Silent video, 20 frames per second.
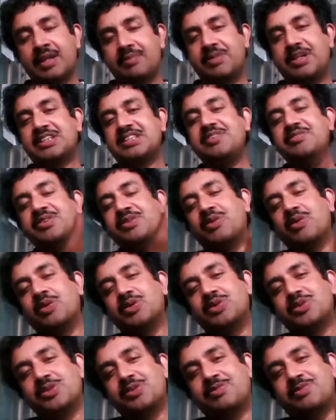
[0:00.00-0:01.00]
Because if you
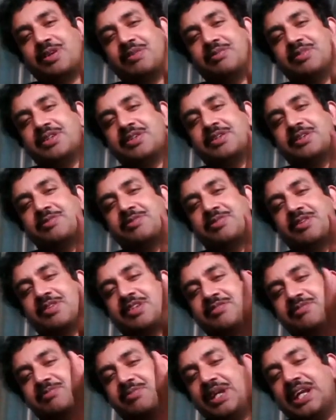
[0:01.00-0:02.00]
go through from
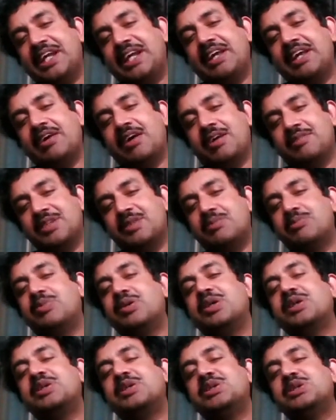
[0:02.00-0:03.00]
the beginning of the
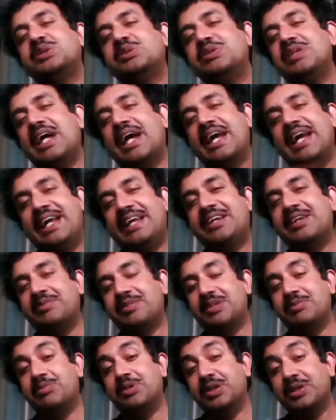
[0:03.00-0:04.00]
book to the end of
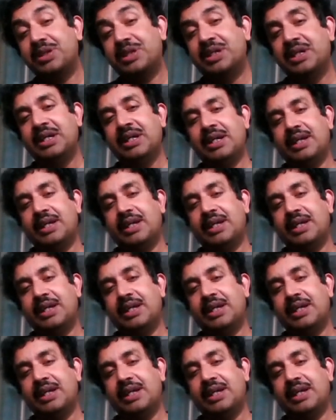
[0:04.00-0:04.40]
the book,